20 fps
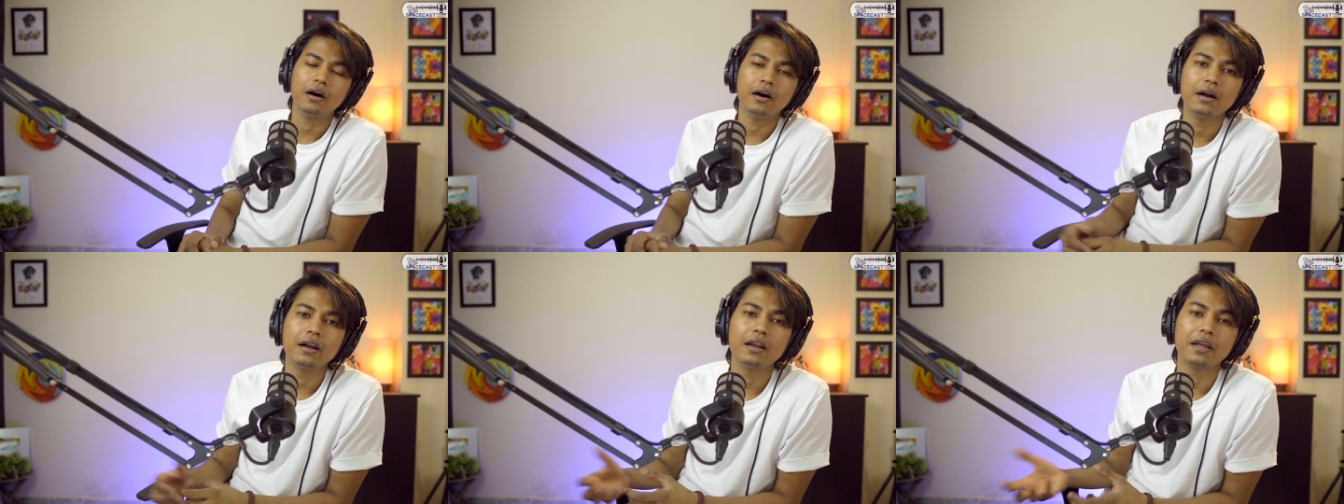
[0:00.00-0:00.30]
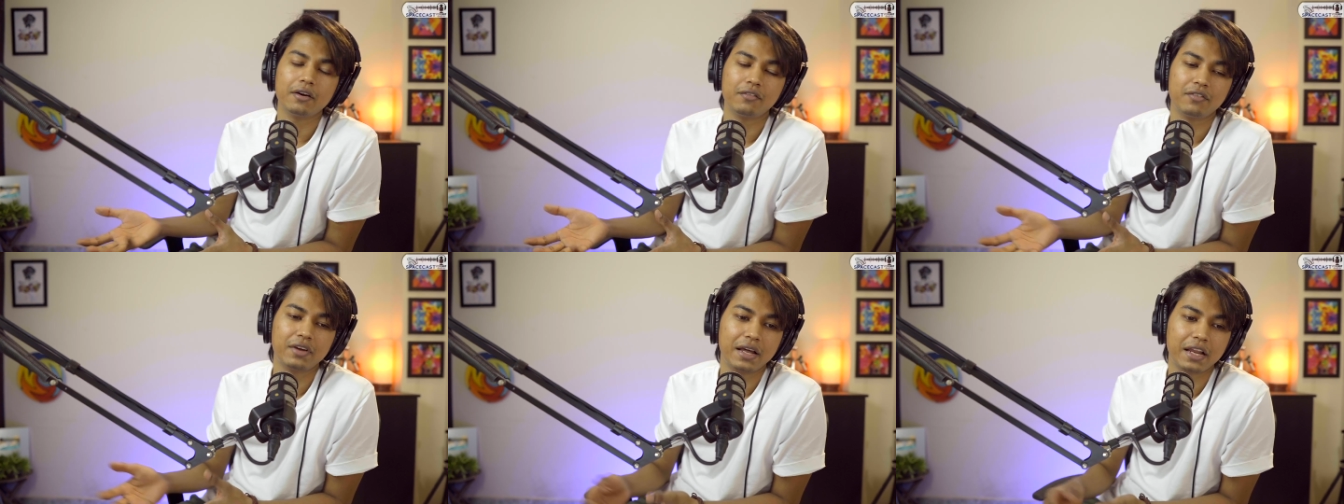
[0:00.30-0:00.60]

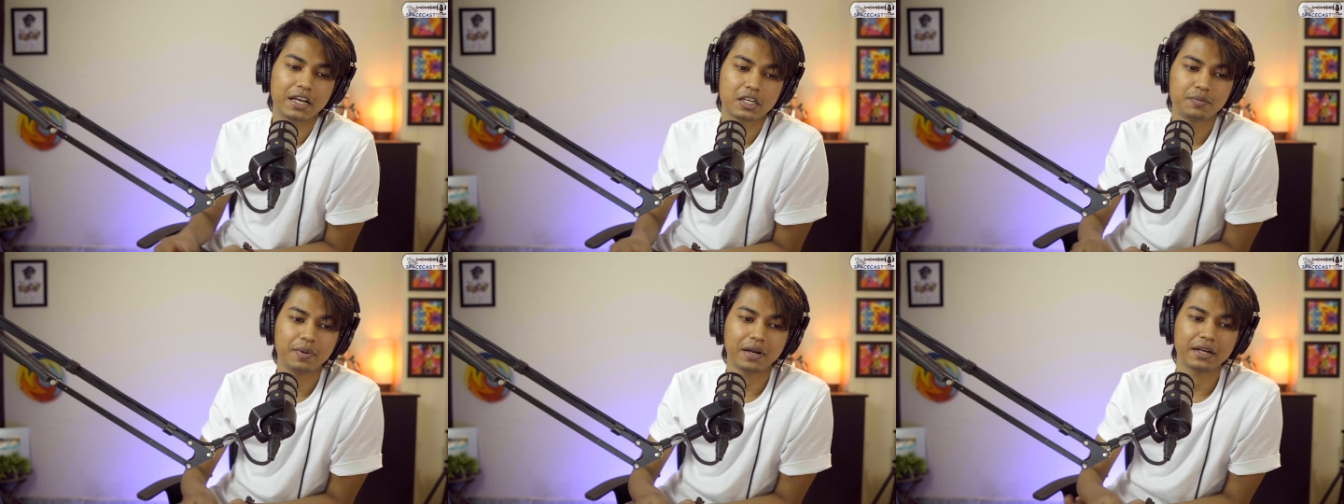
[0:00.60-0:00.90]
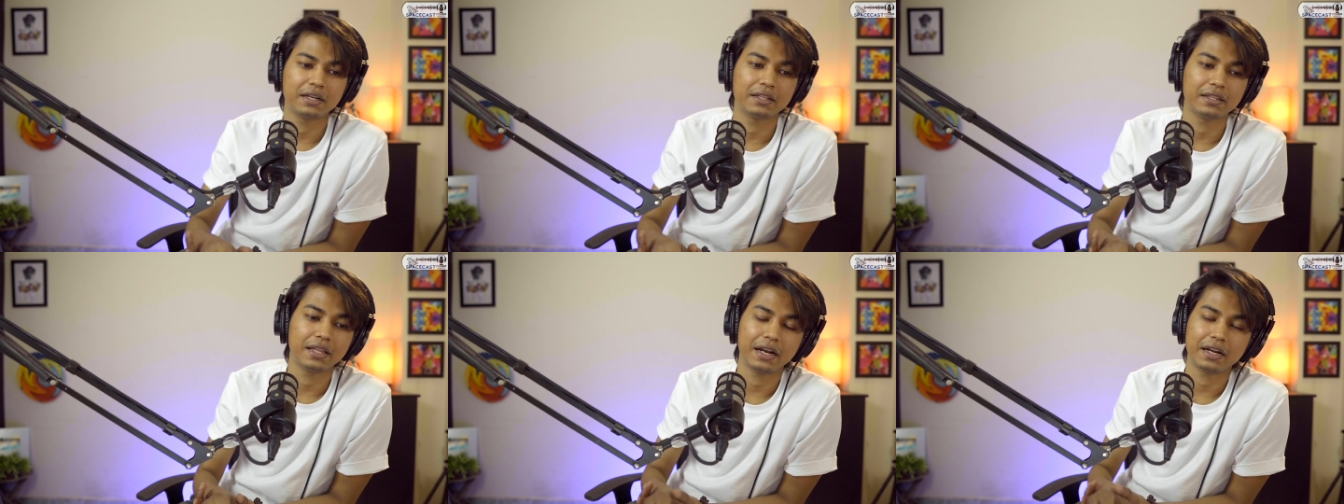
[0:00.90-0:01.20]
earlier we are
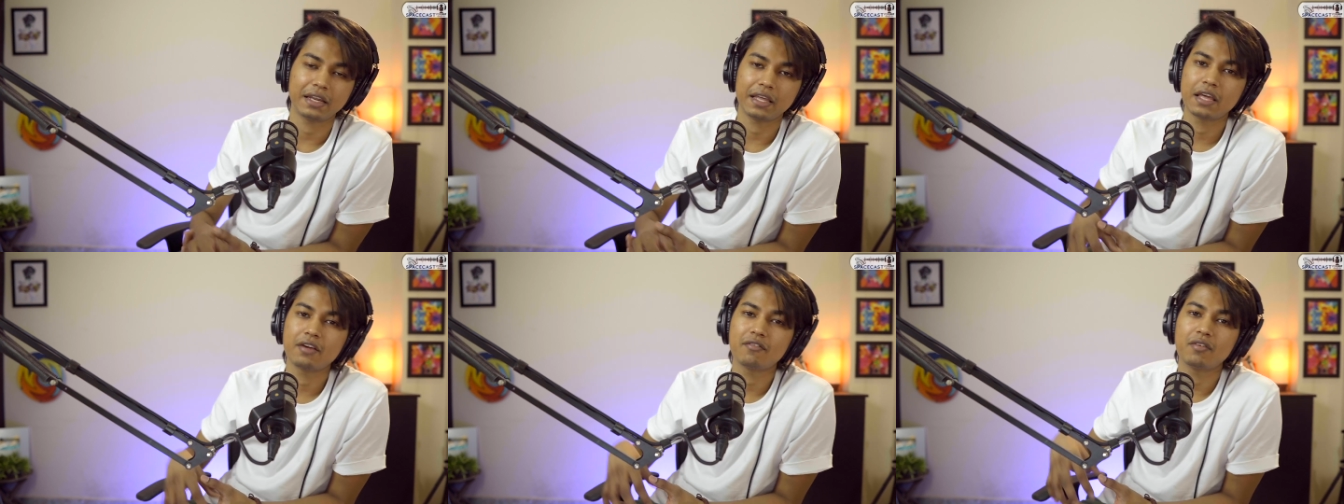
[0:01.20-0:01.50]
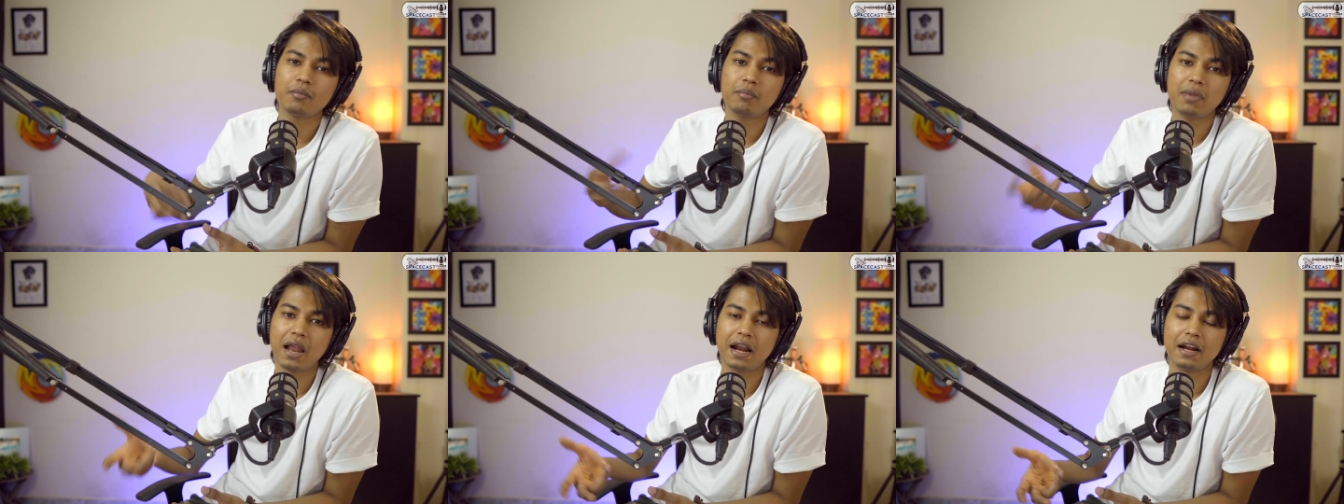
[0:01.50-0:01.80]
expecting that
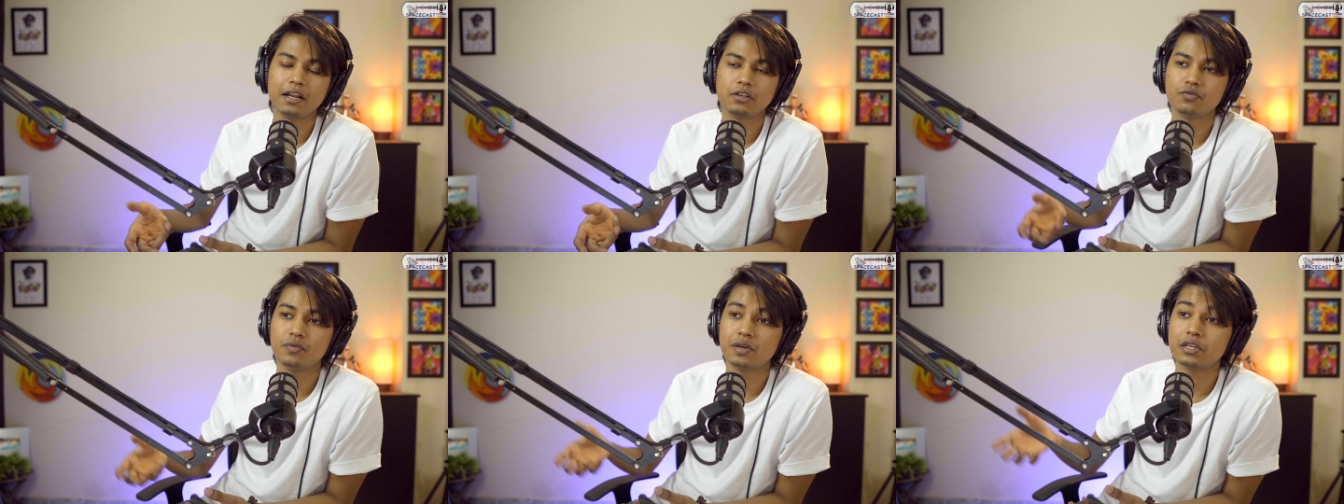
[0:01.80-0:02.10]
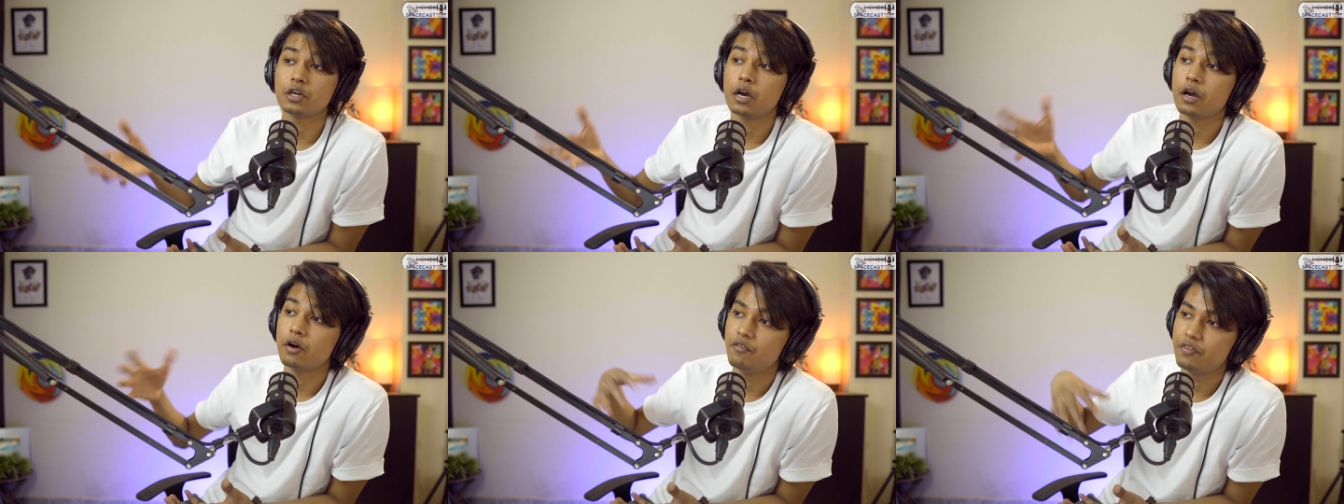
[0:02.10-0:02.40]
even planets
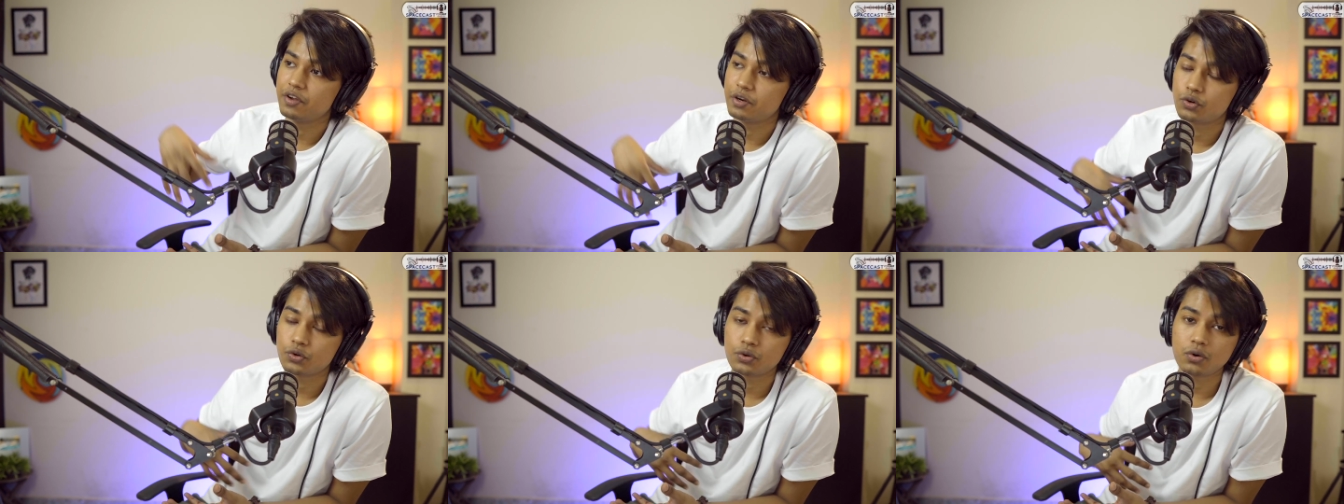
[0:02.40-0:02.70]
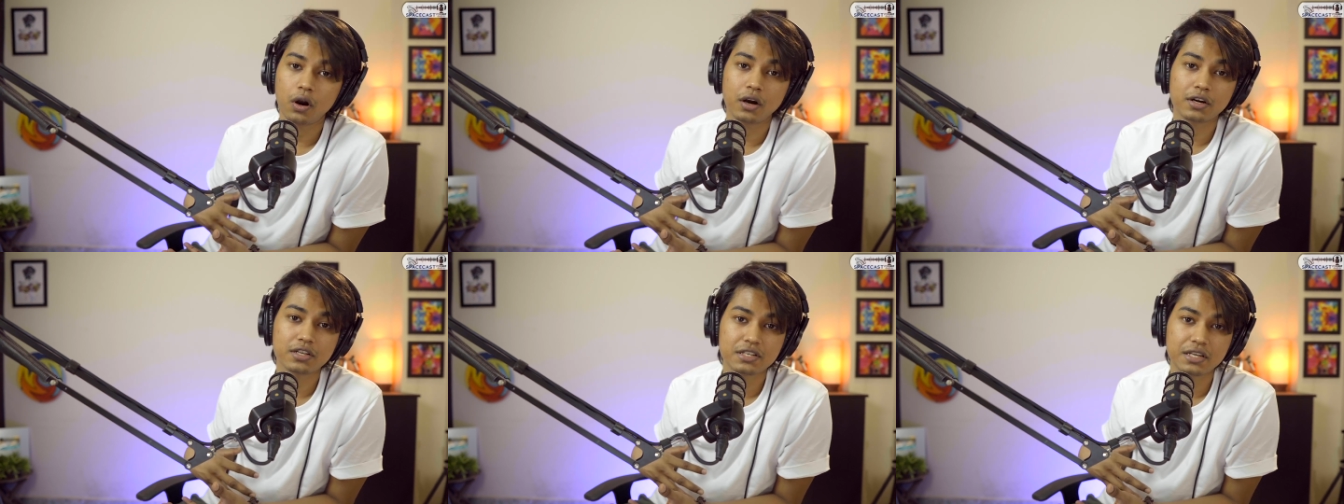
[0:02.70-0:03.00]
which we do
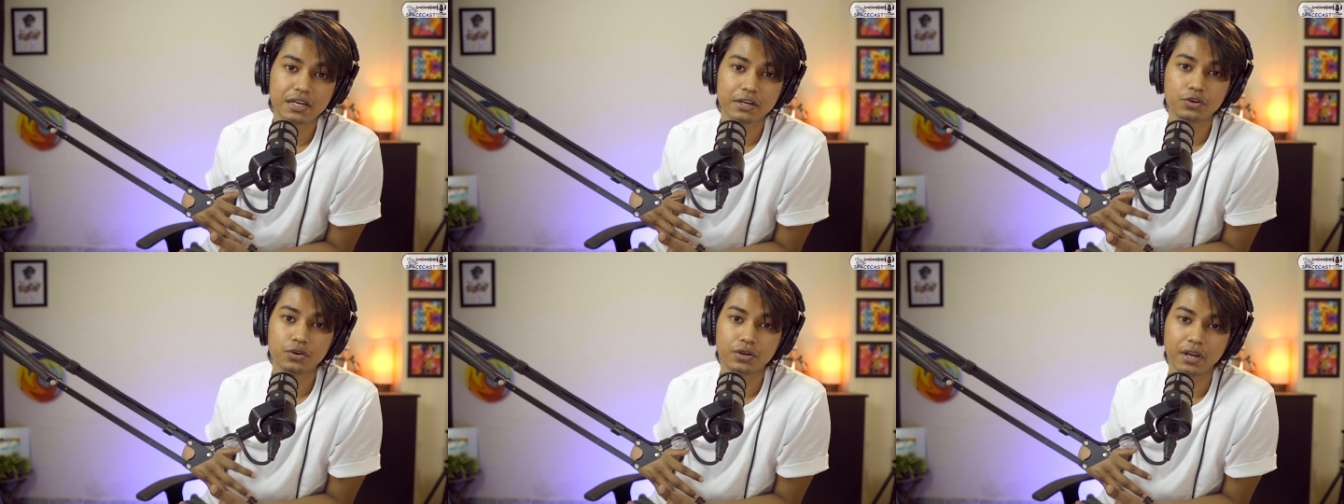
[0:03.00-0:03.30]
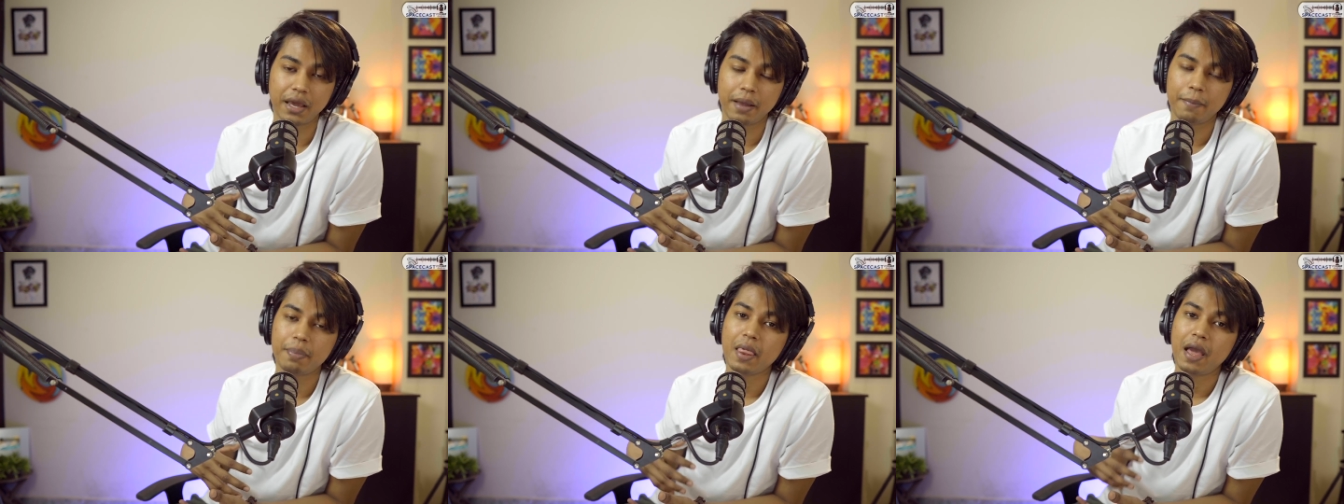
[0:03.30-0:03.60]
not see
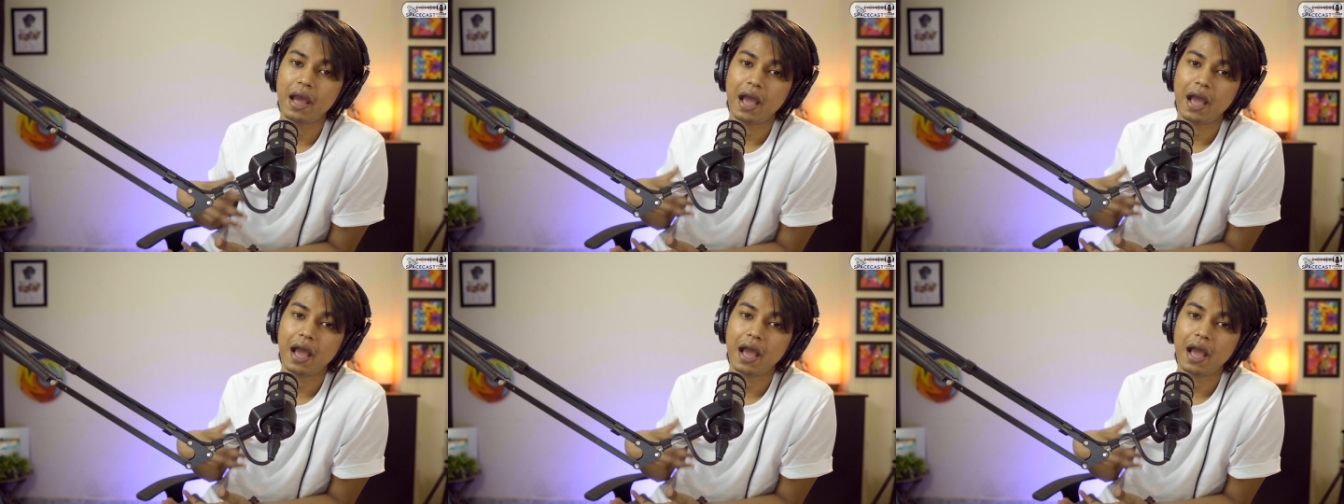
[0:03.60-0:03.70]
today